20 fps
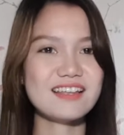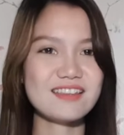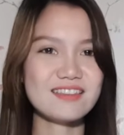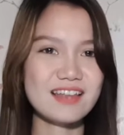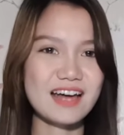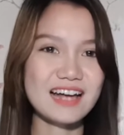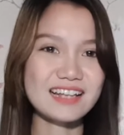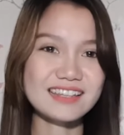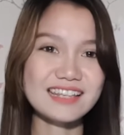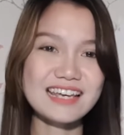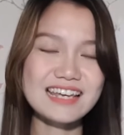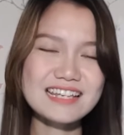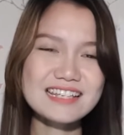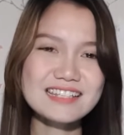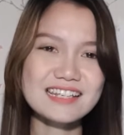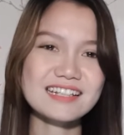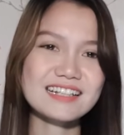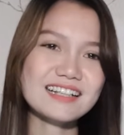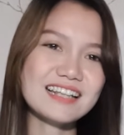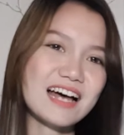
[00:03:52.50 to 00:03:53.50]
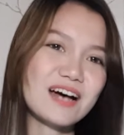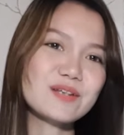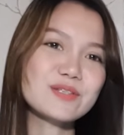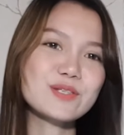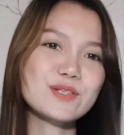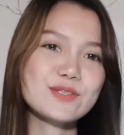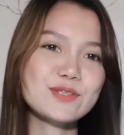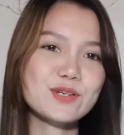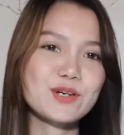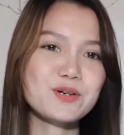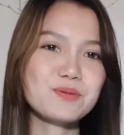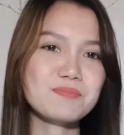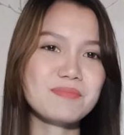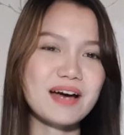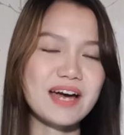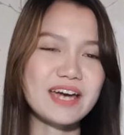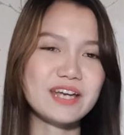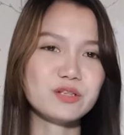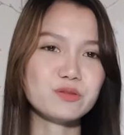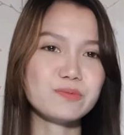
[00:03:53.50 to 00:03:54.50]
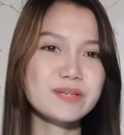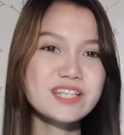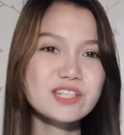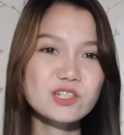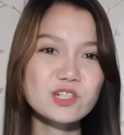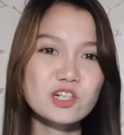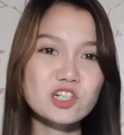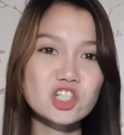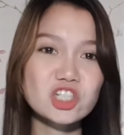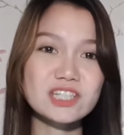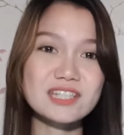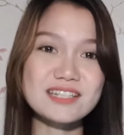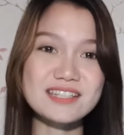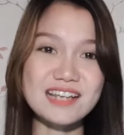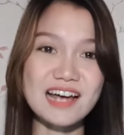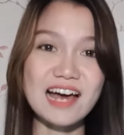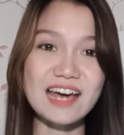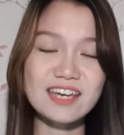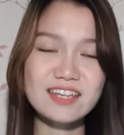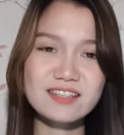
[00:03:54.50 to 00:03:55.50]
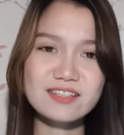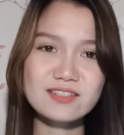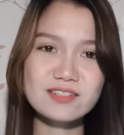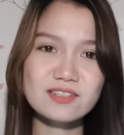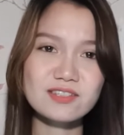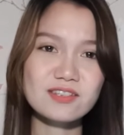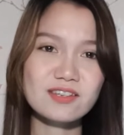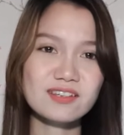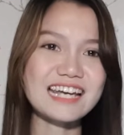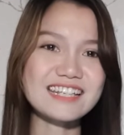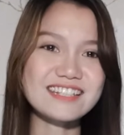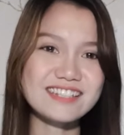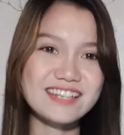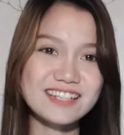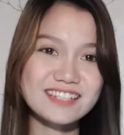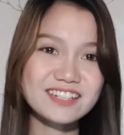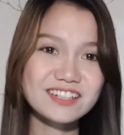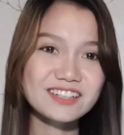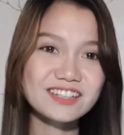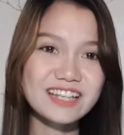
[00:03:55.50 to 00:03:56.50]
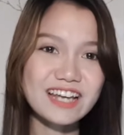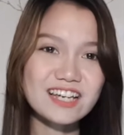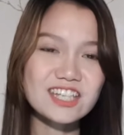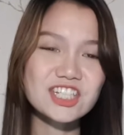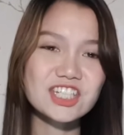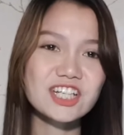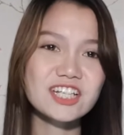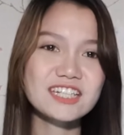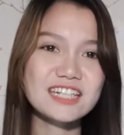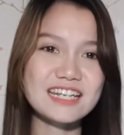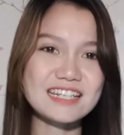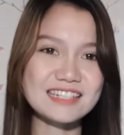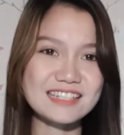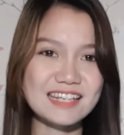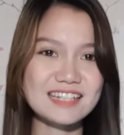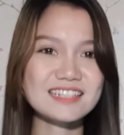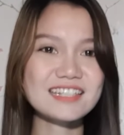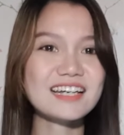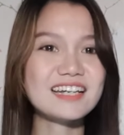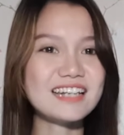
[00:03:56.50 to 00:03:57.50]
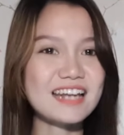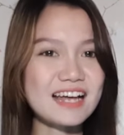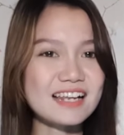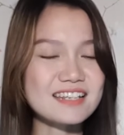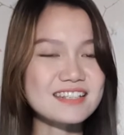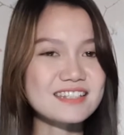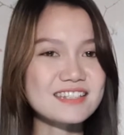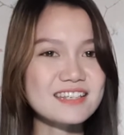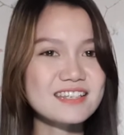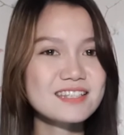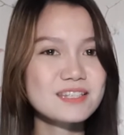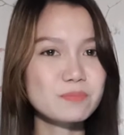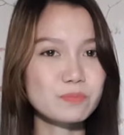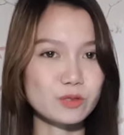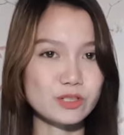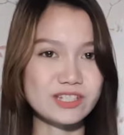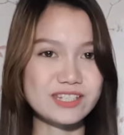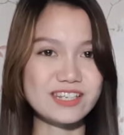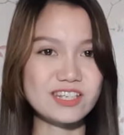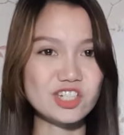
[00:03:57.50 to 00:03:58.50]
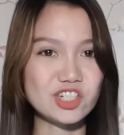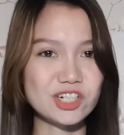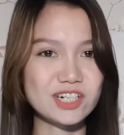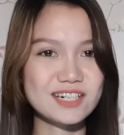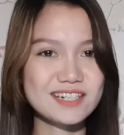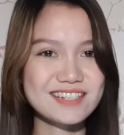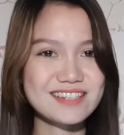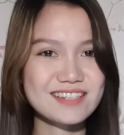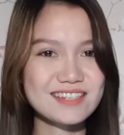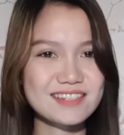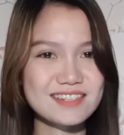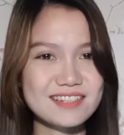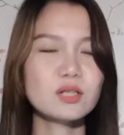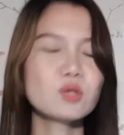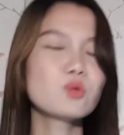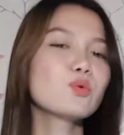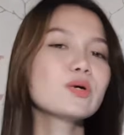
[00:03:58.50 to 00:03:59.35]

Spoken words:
That is, it allows you to combine research designs and data collection and data analysis procedures.